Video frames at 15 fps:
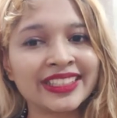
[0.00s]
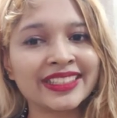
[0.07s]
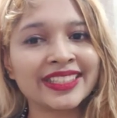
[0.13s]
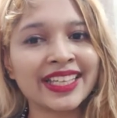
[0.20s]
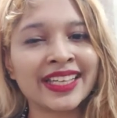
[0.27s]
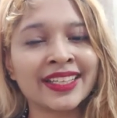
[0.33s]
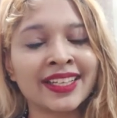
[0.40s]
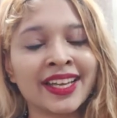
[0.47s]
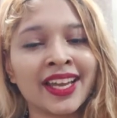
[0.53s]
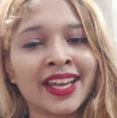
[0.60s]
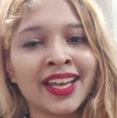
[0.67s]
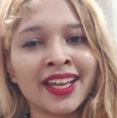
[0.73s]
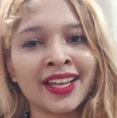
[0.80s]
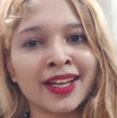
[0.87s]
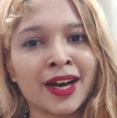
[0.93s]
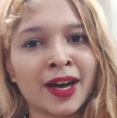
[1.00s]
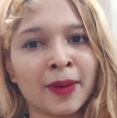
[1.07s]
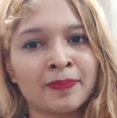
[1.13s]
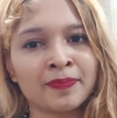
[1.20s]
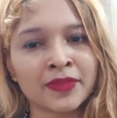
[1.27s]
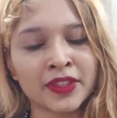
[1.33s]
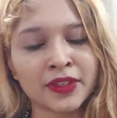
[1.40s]
then
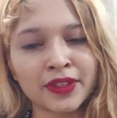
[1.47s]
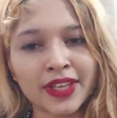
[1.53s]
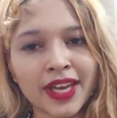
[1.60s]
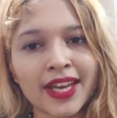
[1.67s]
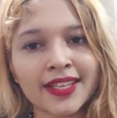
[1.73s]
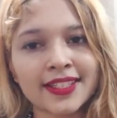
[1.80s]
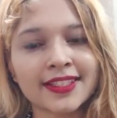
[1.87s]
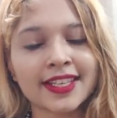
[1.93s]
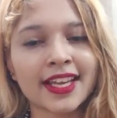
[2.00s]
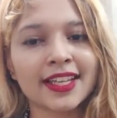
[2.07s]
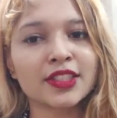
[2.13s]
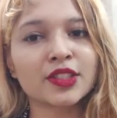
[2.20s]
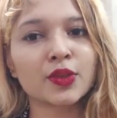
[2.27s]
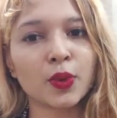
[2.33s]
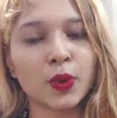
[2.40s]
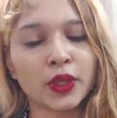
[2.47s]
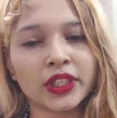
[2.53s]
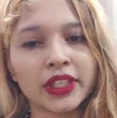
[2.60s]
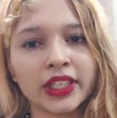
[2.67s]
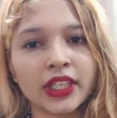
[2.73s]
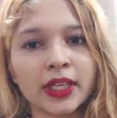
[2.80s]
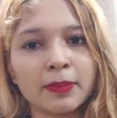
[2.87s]
you guys can
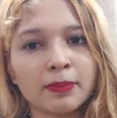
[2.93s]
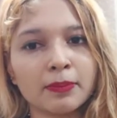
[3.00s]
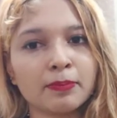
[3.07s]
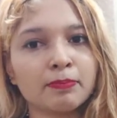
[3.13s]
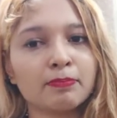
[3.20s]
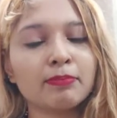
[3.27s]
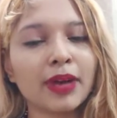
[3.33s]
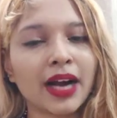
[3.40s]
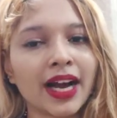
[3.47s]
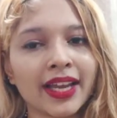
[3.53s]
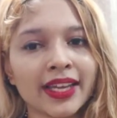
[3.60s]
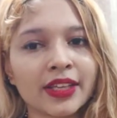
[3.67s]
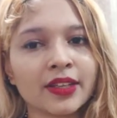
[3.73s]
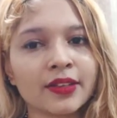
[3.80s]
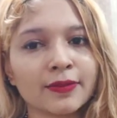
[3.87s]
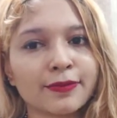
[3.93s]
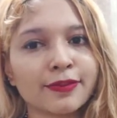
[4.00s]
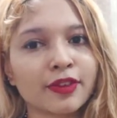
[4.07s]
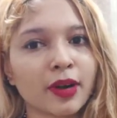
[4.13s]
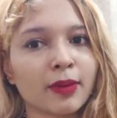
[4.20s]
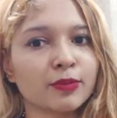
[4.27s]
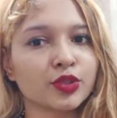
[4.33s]
totally buy
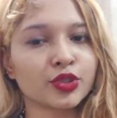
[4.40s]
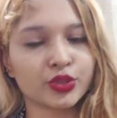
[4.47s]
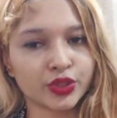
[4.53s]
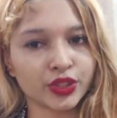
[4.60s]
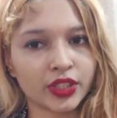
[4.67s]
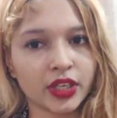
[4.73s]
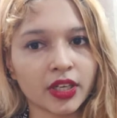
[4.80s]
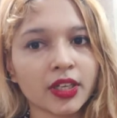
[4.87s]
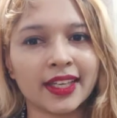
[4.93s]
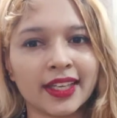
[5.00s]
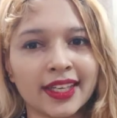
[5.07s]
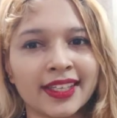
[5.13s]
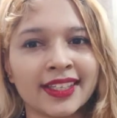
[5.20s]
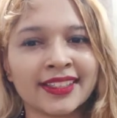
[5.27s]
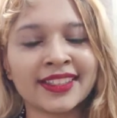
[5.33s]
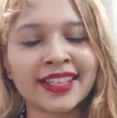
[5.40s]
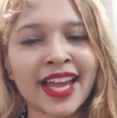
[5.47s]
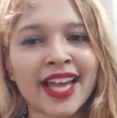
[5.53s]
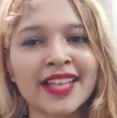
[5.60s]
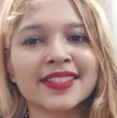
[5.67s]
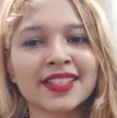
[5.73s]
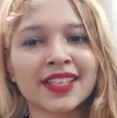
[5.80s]
from Sugar. It
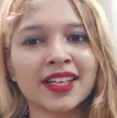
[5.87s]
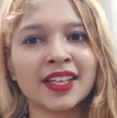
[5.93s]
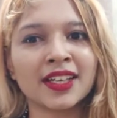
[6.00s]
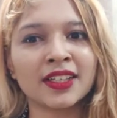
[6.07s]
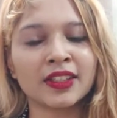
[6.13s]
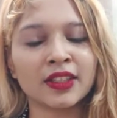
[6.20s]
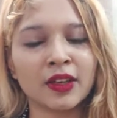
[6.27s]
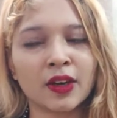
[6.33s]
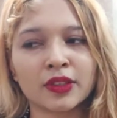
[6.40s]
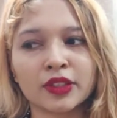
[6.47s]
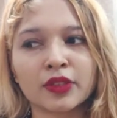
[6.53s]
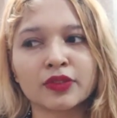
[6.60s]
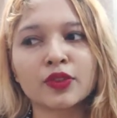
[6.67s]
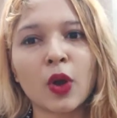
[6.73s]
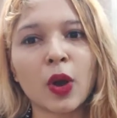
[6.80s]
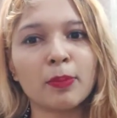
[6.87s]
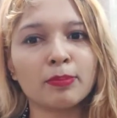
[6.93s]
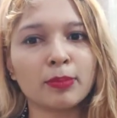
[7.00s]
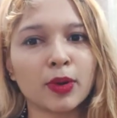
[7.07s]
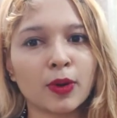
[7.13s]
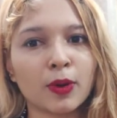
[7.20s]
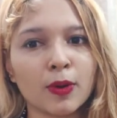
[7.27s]
has a lot of
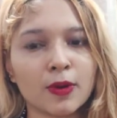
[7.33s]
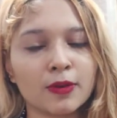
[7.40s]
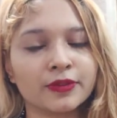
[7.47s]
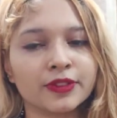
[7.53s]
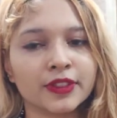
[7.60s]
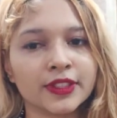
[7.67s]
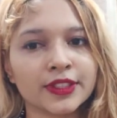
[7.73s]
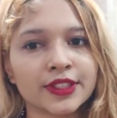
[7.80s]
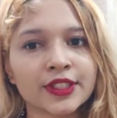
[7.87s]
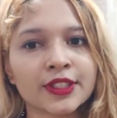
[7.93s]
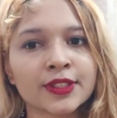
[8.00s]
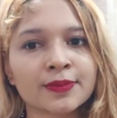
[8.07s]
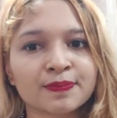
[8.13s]
combo offers,